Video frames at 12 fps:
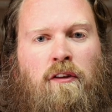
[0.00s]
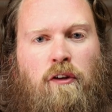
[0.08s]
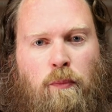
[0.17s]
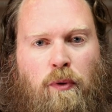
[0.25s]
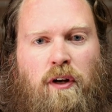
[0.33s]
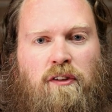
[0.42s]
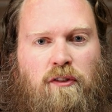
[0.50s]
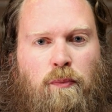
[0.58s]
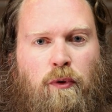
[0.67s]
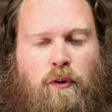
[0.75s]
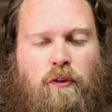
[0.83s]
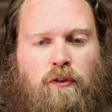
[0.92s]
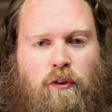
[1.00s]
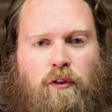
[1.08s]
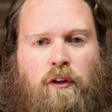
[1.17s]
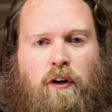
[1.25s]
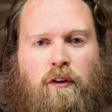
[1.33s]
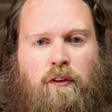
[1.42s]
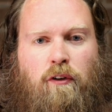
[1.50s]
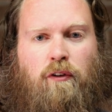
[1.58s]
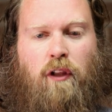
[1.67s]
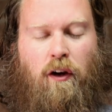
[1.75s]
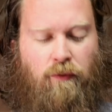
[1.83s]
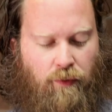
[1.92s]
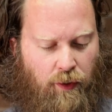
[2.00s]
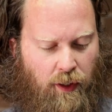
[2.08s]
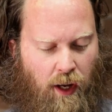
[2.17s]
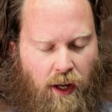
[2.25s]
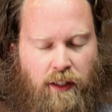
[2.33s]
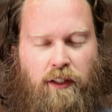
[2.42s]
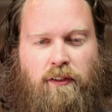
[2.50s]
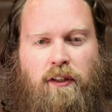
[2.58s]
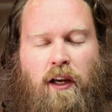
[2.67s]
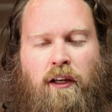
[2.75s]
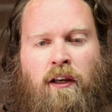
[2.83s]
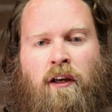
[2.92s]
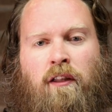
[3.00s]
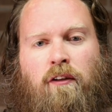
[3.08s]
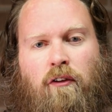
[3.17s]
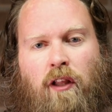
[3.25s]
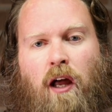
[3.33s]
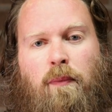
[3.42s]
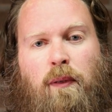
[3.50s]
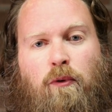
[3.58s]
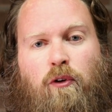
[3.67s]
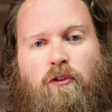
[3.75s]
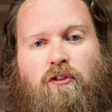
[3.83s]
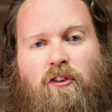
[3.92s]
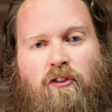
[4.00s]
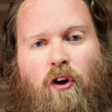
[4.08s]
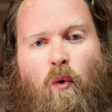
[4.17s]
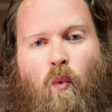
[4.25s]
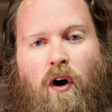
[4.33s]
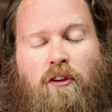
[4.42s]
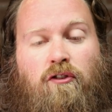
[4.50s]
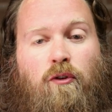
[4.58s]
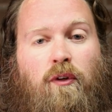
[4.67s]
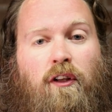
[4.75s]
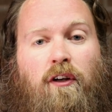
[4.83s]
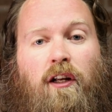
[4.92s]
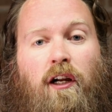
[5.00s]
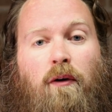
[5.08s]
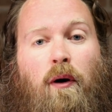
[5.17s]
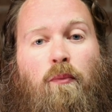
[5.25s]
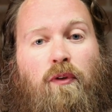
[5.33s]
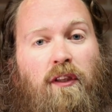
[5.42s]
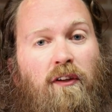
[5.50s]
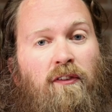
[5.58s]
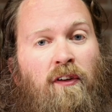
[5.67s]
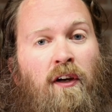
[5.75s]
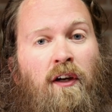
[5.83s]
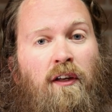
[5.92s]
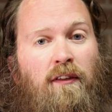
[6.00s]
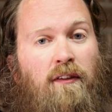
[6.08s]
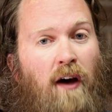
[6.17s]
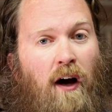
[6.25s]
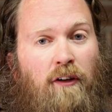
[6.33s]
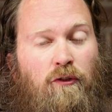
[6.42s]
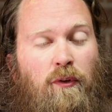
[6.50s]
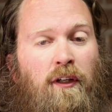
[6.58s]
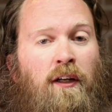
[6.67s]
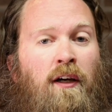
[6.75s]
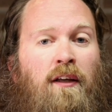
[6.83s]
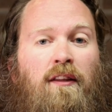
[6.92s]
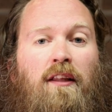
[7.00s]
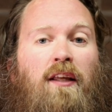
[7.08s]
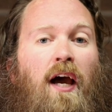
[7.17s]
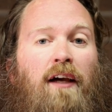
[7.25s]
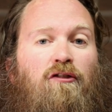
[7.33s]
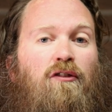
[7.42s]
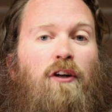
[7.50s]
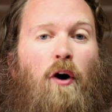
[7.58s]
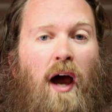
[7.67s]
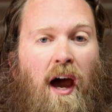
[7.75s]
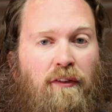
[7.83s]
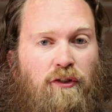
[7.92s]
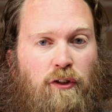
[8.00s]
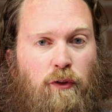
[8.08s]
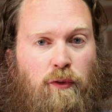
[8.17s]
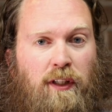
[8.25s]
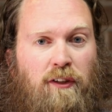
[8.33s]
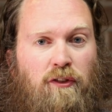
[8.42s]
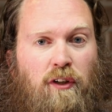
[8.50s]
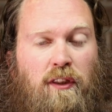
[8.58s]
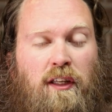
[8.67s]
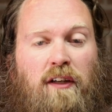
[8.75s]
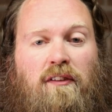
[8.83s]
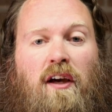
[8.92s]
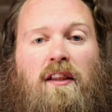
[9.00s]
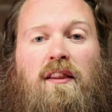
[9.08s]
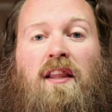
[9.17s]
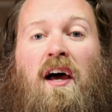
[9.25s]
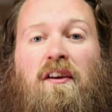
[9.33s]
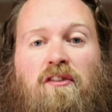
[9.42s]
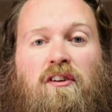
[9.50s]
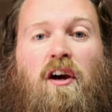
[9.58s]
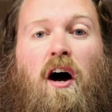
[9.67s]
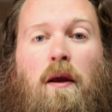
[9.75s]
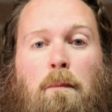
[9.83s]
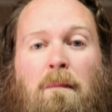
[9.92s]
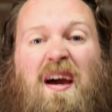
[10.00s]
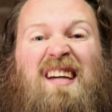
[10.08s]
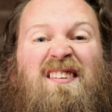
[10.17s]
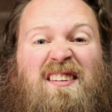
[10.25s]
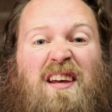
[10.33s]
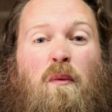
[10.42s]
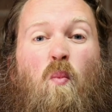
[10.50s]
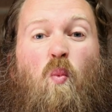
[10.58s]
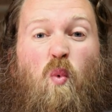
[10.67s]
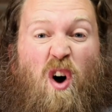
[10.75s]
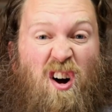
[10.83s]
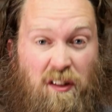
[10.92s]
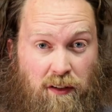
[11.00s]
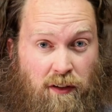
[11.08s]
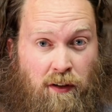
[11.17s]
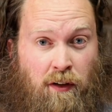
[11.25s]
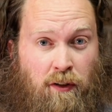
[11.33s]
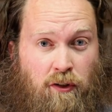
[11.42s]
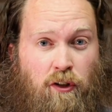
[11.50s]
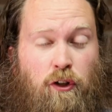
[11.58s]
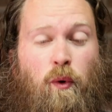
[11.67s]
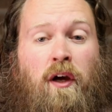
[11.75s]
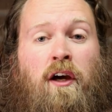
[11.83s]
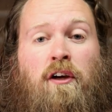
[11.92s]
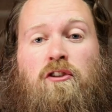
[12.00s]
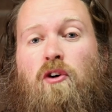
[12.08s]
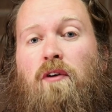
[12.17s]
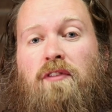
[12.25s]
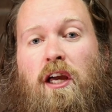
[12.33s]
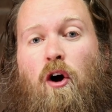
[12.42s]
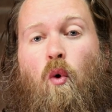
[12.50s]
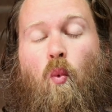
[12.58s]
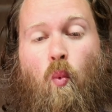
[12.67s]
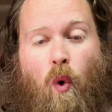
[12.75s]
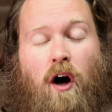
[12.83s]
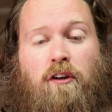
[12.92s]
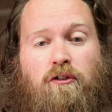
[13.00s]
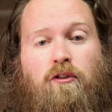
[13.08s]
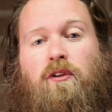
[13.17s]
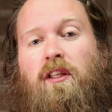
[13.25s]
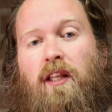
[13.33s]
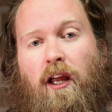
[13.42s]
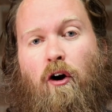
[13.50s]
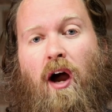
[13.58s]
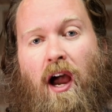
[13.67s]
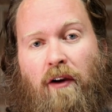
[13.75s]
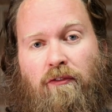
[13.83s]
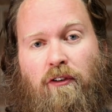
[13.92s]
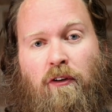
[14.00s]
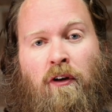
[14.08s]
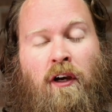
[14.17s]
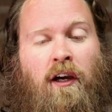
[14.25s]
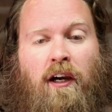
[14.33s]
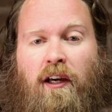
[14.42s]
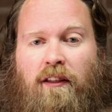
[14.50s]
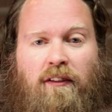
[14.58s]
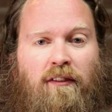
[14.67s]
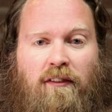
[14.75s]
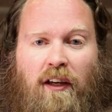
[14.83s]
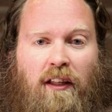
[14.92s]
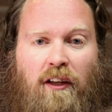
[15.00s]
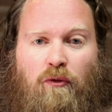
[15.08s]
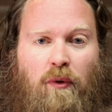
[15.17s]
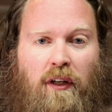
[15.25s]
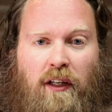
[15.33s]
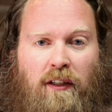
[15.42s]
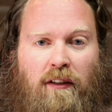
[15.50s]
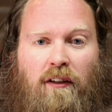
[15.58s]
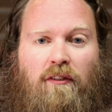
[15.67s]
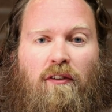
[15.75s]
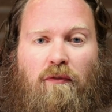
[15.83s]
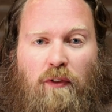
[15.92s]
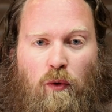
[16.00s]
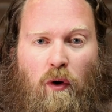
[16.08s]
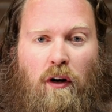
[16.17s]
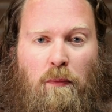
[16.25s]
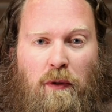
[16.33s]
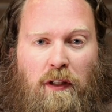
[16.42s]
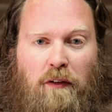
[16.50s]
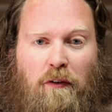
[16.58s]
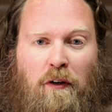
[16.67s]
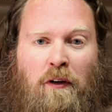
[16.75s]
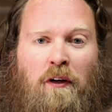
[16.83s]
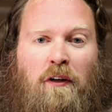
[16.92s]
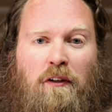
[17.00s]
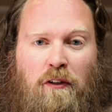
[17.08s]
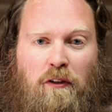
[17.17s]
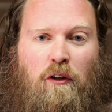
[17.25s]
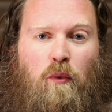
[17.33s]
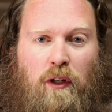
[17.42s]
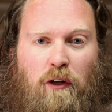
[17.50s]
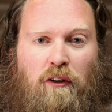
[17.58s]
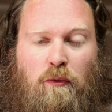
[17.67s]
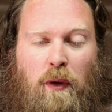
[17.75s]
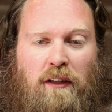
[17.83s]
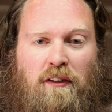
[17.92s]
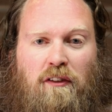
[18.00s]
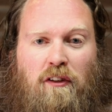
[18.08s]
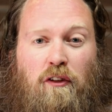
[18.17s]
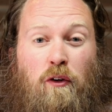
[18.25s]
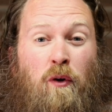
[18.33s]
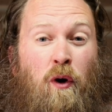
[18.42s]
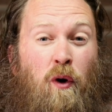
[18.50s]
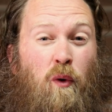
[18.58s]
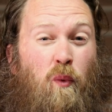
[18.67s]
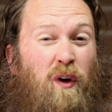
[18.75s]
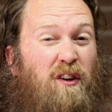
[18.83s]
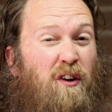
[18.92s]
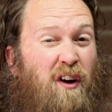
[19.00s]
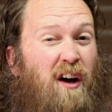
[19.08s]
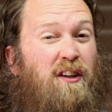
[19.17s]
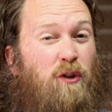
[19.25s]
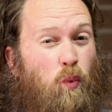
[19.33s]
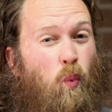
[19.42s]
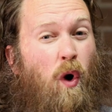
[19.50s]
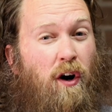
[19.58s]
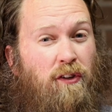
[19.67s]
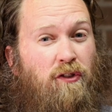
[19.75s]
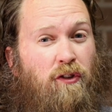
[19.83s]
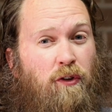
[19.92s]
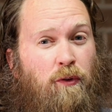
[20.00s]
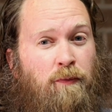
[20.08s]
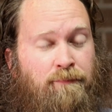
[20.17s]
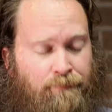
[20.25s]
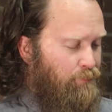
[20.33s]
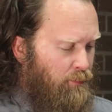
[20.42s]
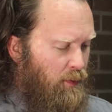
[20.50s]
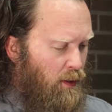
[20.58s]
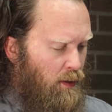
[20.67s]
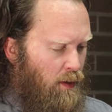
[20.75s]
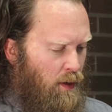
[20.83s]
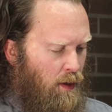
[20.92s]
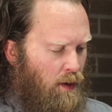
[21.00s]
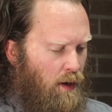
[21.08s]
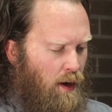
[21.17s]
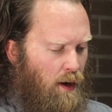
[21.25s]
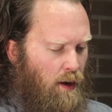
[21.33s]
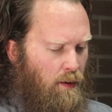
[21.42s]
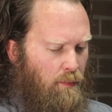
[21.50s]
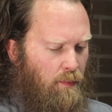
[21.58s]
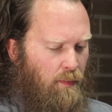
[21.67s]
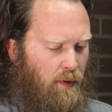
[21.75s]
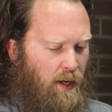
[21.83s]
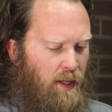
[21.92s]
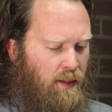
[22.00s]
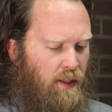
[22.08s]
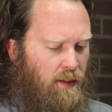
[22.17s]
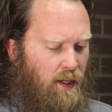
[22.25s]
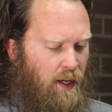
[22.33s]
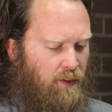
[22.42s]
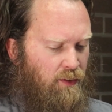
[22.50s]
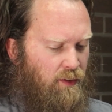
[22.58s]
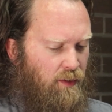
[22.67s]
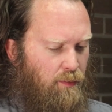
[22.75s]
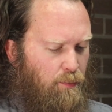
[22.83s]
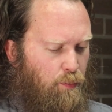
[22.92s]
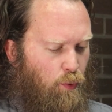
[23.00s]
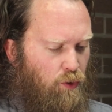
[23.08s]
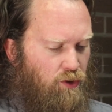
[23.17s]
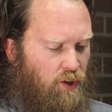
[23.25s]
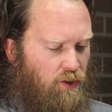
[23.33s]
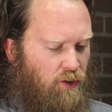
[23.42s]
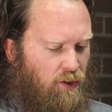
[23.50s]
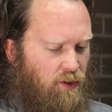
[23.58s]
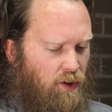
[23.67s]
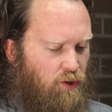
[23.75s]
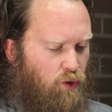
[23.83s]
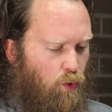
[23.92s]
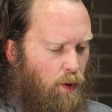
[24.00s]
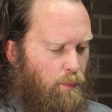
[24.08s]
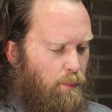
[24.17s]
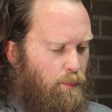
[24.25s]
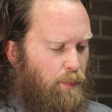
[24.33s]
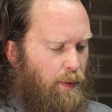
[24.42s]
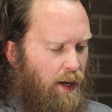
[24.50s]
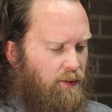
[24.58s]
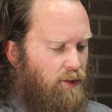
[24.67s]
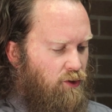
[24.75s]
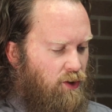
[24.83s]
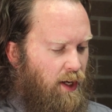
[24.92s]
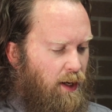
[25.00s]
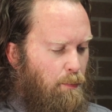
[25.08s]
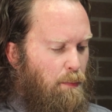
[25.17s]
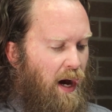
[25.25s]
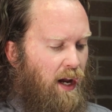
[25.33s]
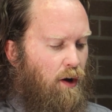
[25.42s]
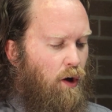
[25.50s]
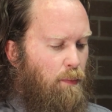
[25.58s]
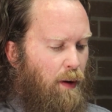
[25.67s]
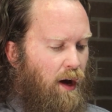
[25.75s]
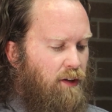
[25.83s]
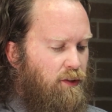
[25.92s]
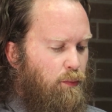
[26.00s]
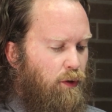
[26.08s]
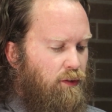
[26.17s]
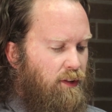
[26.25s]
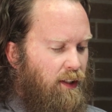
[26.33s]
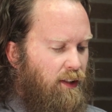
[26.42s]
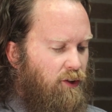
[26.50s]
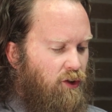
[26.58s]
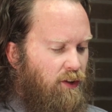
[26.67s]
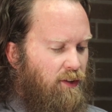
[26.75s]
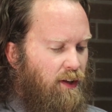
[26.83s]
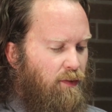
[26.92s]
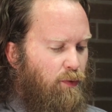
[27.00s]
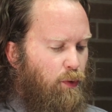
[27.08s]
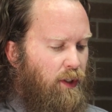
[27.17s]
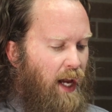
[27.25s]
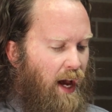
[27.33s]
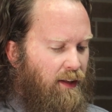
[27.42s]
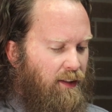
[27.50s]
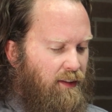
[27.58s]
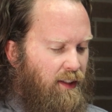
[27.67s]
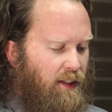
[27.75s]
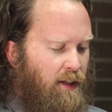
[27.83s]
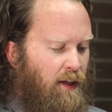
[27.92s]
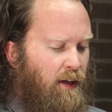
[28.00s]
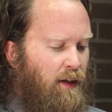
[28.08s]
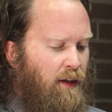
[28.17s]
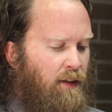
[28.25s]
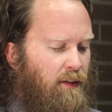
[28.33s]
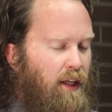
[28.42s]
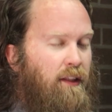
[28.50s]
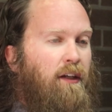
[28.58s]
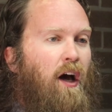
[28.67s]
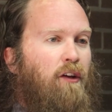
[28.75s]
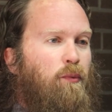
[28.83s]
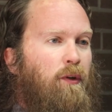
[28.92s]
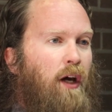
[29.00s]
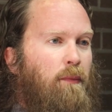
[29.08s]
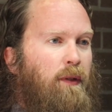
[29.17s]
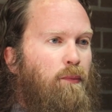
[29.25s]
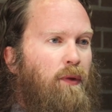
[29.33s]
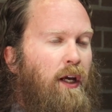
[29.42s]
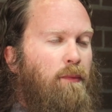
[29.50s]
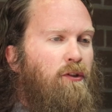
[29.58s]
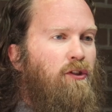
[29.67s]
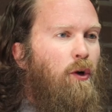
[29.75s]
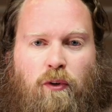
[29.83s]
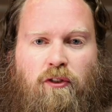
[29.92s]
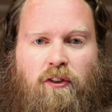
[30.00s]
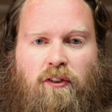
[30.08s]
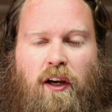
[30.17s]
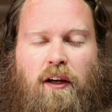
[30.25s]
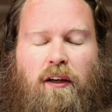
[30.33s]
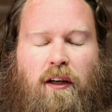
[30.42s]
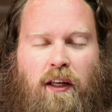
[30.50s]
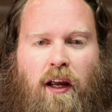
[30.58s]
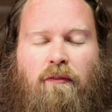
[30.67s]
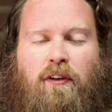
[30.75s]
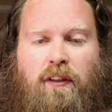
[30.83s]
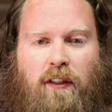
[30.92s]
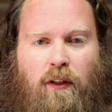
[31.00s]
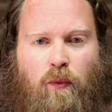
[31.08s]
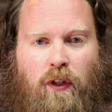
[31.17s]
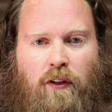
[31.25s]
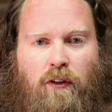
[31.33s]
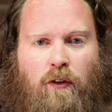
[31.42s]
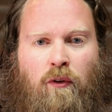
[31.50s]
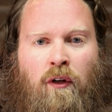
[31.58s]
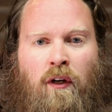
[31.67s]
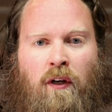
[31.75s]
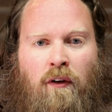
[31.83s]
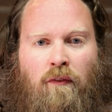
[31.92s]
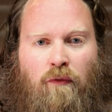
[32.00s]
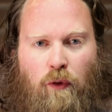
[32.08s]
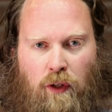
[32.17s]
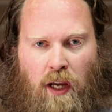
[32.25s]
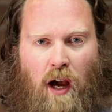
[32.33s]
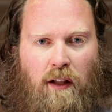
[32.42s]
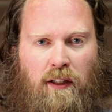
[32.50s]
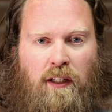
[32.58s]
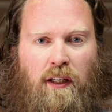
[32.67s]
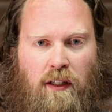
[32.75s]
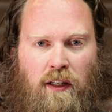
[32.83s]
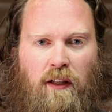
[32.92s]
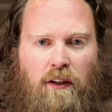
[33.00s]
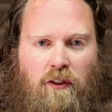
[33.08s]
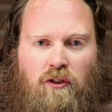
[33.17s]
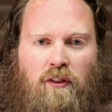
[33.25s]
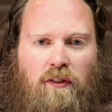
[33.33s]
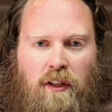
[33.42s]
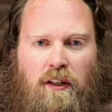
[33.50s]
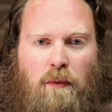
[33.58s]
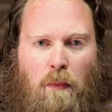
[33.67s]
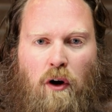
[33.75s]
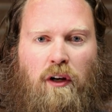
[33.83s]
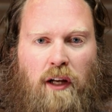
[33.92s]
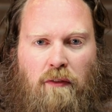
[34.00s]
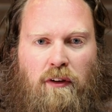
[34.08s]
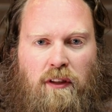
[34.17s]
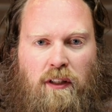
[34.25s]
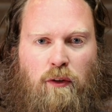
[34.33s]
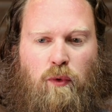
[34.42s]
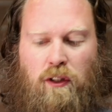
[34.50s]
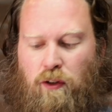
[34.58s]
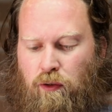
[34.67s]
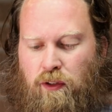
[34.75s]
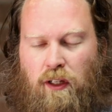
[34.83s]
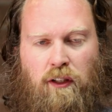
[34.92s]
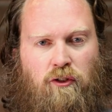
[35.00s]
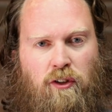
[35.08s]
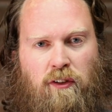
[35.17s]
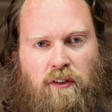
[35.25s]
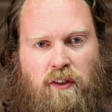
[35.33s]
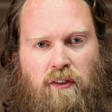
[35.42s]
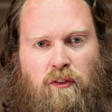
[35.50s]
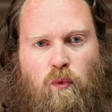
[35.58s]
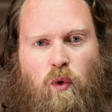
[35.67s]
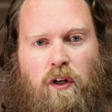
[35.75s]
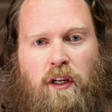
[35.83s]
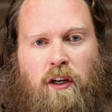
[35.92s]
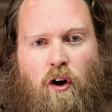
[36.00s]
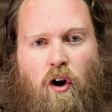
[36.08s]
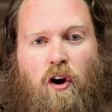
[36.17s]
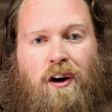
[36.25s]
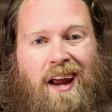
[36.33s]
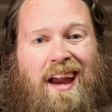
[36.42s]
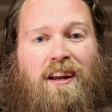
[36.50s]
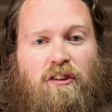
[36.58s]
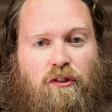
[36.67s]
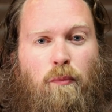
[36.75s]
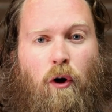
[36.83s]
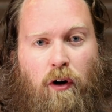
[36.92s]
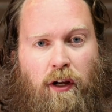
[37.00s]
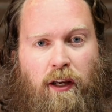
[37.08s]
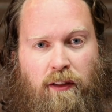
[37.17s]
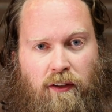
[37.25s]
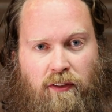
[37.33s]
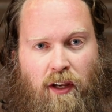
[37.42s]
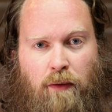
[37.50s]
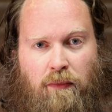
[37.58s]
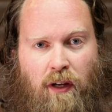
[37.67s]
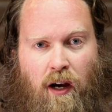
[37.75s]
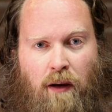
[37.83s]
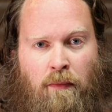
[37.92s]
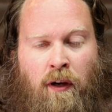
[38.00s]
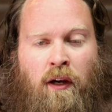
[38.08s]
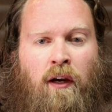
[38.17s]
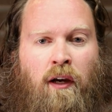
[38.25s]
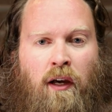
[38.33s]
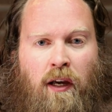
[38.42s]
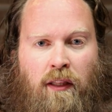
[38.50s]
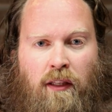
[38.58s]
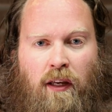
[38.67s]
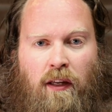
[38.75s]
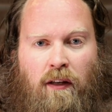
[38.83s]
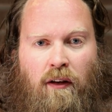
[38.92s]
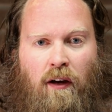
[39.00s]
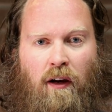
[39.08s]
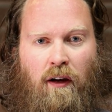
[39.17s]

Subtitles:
their principles or their love for God. He's saying there are a lot of people who just don't want to, and they're going to come up with this doctrine that they actually don't have to do these good things unless God makes them want to do it. So if they don't want to, then they don't have to. And this is saying that's ridiculous. If you are a believer, you do what you're expected to do, whether or not you want to. And then the next portion is just a short passage saying, by all possible diligence and frugality, that the gospel not be blamed. So it's just saying in everything that we do, frugality and diligence need to mark everything that we do. Diligence is working hard and smart at the same time. And then